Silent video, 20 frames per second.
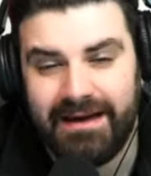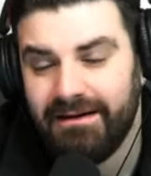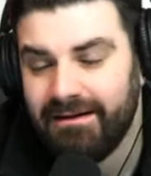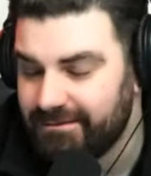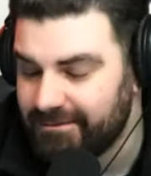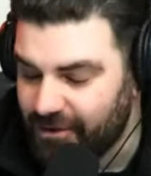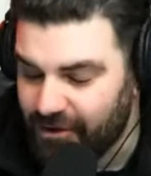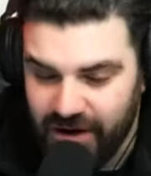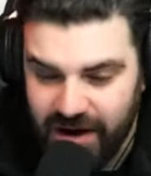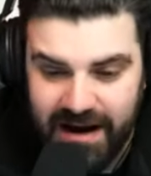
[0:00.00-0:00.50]

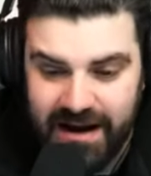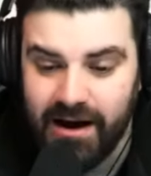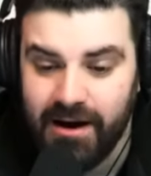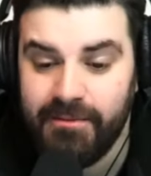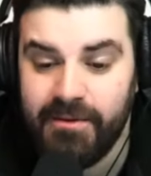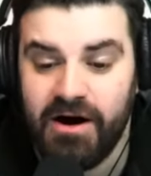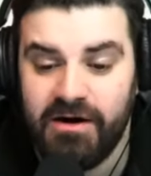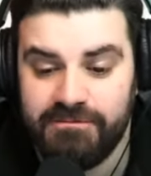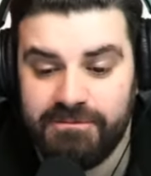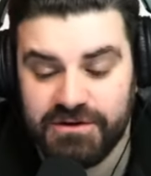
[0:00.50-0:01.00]
All right, I
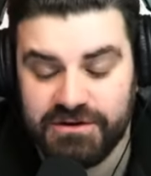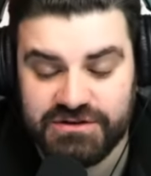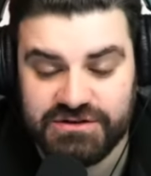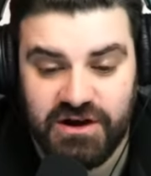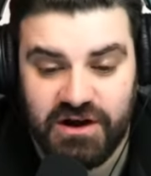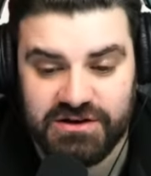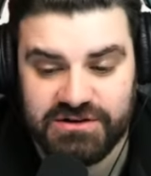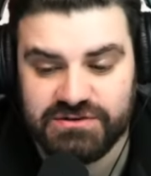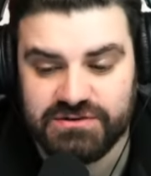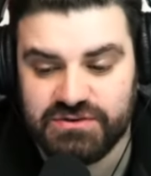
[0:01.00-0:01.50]
might have pushed
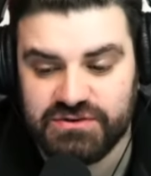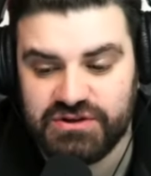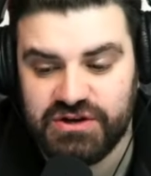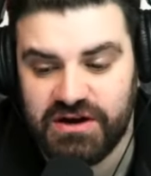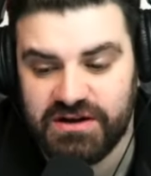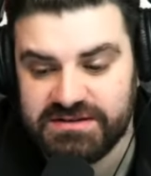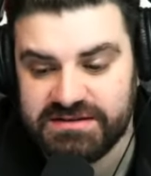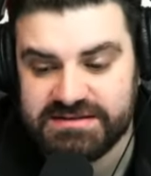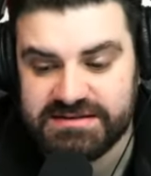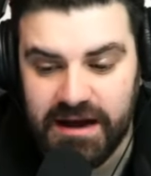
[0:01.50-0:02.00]
Arsenal's
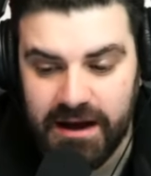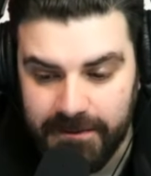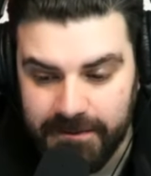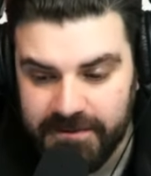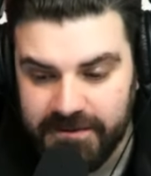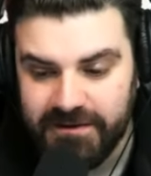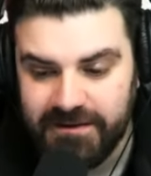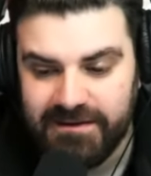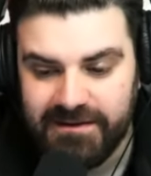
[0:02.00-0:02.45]
chances up